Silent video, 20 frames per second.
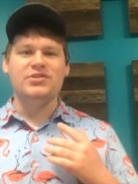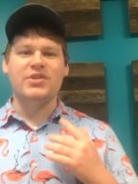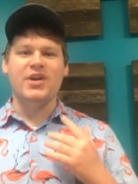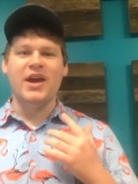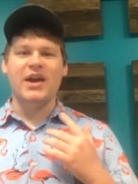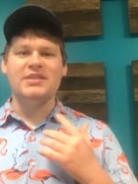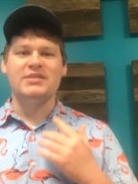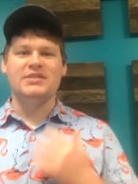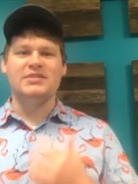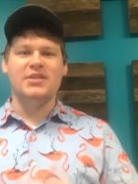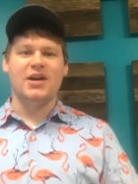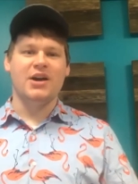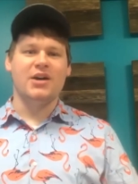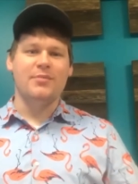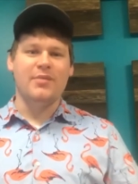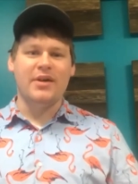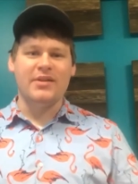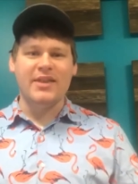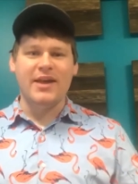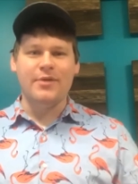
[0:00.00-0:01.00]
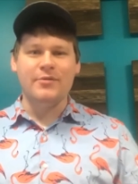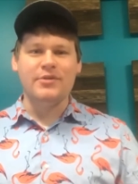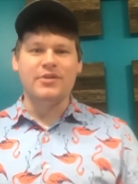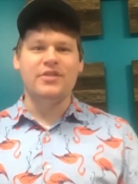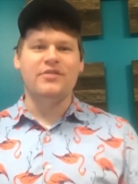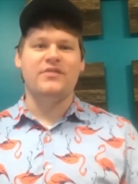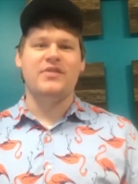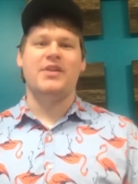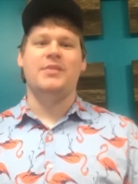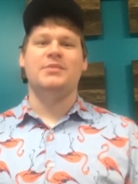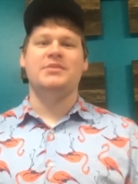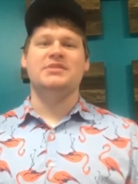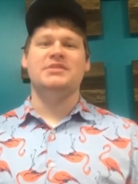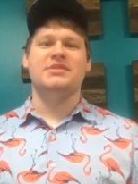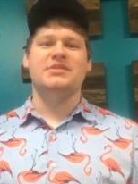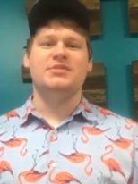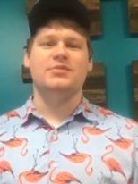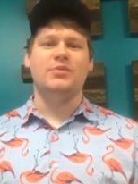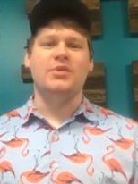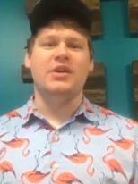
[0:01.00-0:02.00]
guys to talk about that with your families
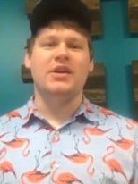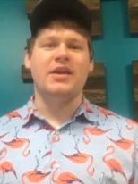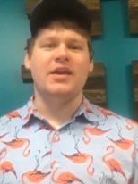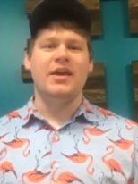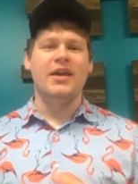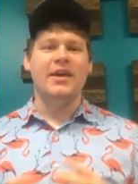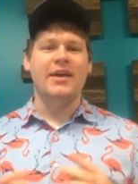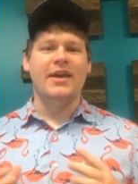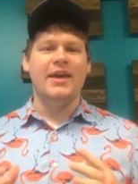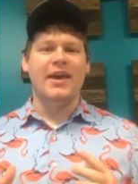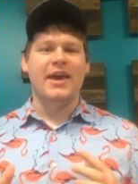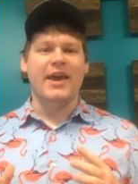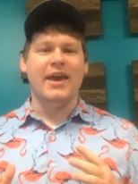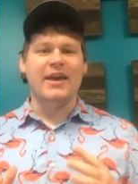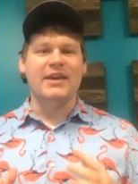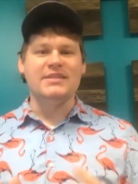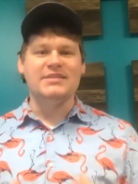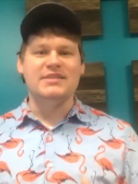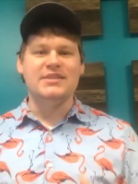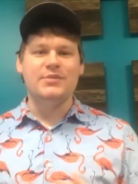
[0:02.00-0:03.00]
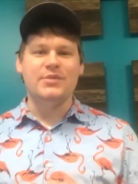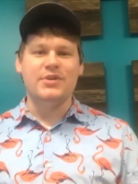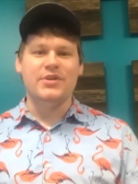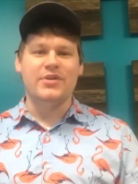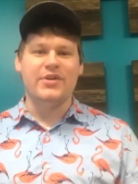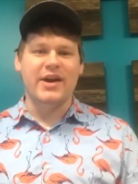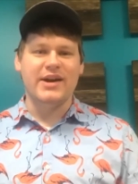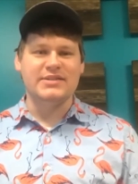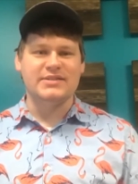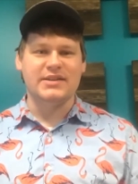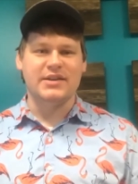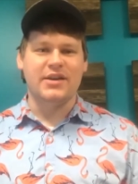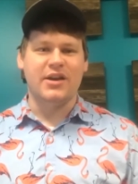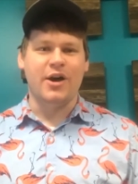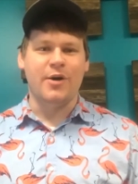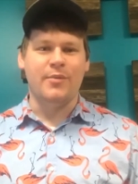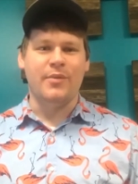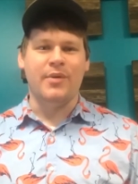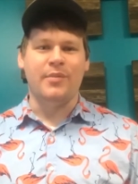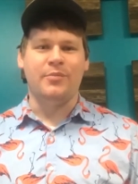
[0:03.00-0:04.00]
this week and see what you guys can
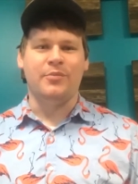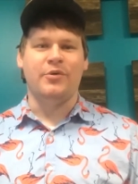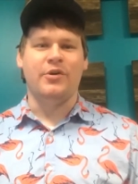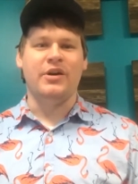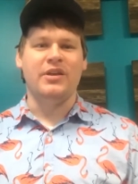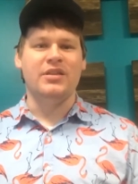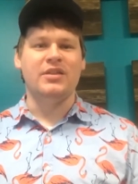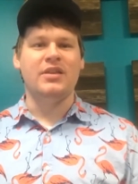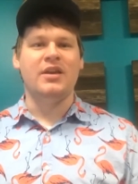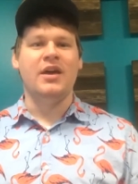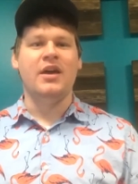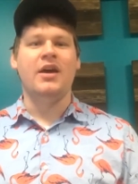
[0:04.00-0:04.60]
come up with.